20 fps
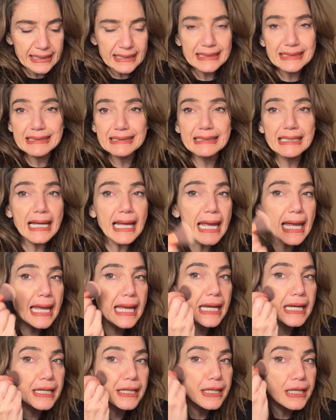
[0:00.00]

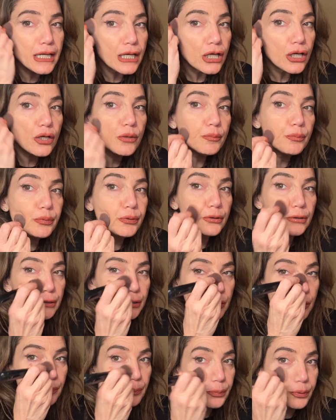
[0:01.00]
then put
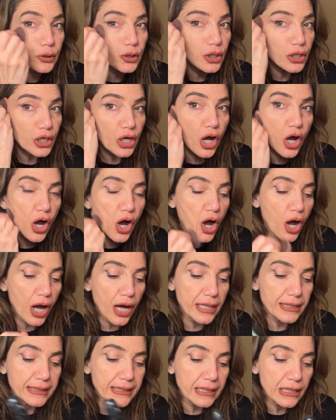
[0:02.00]
you put
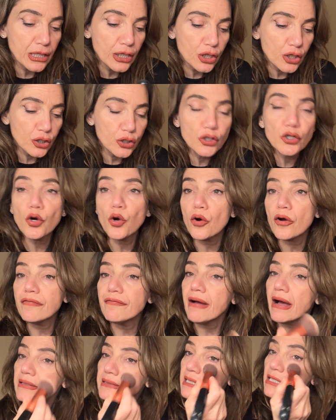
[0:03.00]
on your
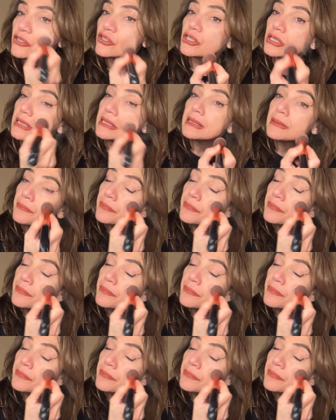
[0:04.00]
foundation.